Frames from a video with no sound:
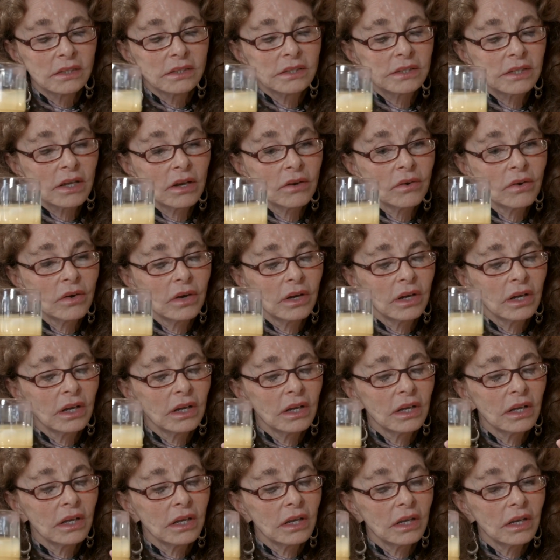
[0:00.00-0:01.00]
So
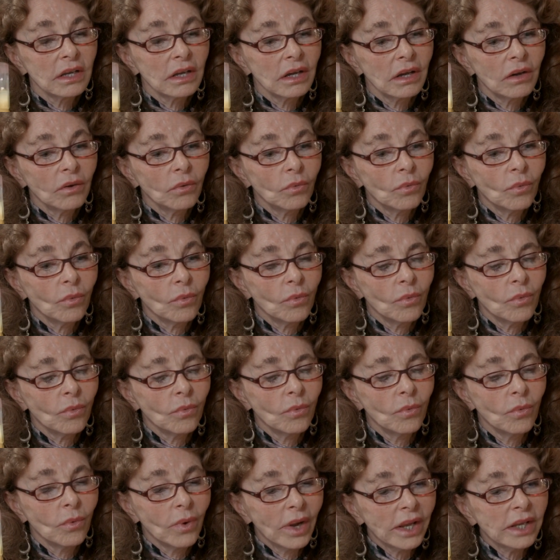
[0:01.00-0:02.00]

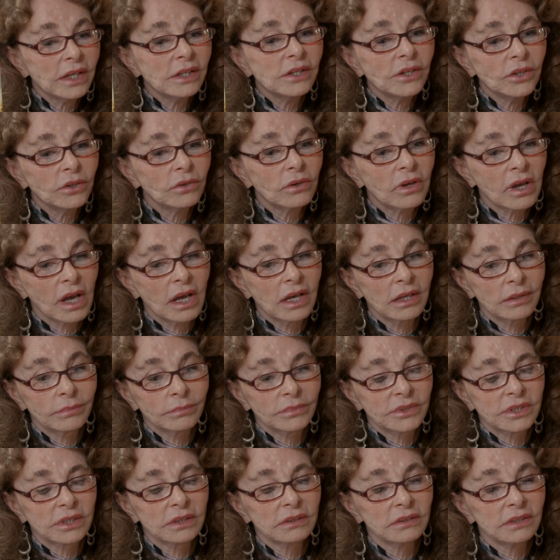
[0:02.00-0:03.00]
when you come
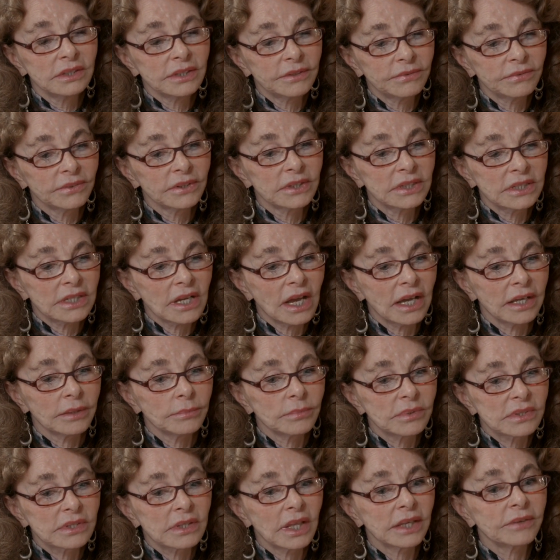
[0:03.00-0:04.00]
to different
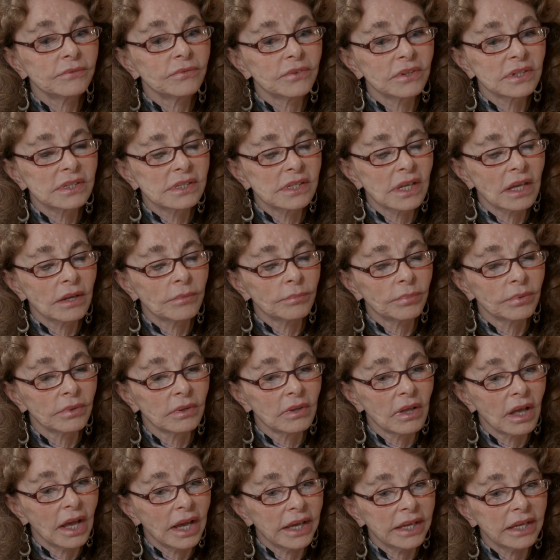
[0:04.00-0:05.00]
types, like for
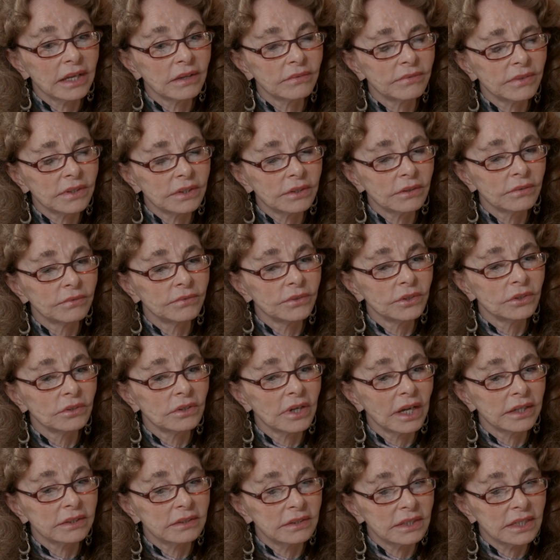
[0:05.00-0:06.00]
example, I have interviewed,
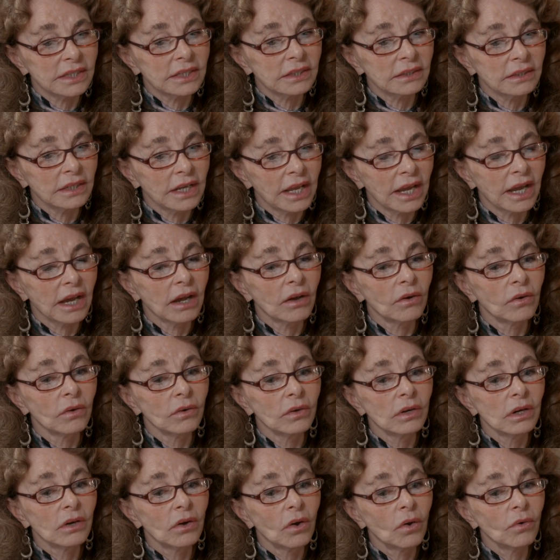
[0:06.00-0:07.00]
I think now,
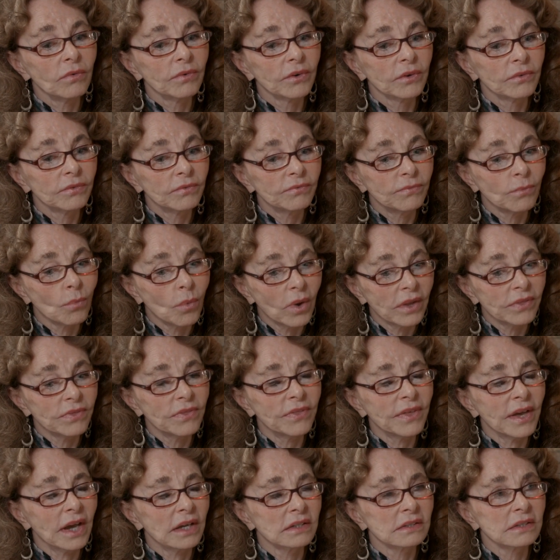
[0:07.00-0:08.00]
over
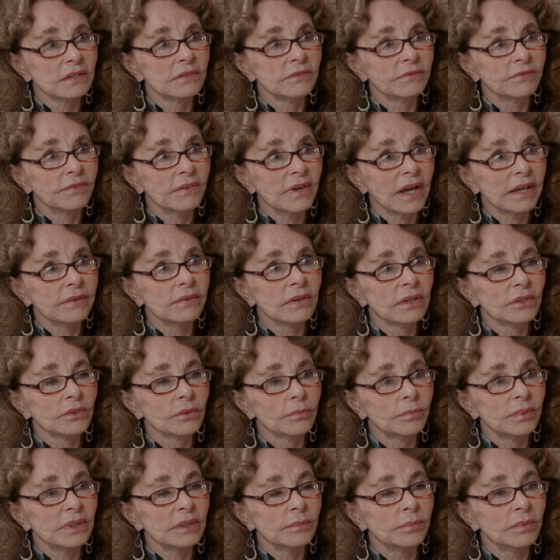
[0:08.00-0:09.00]

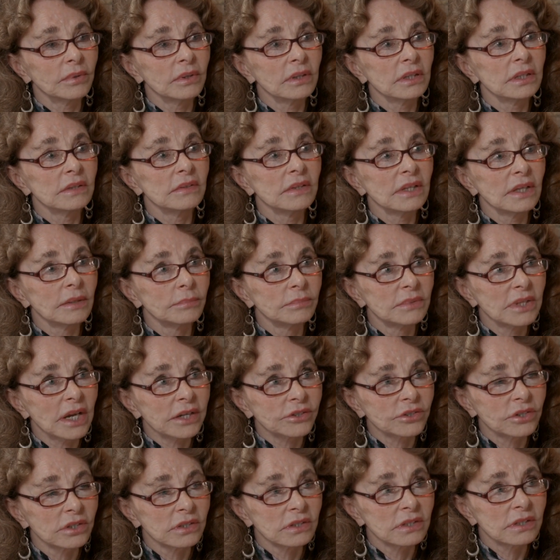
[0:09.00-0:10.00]
1,500 people in the abduction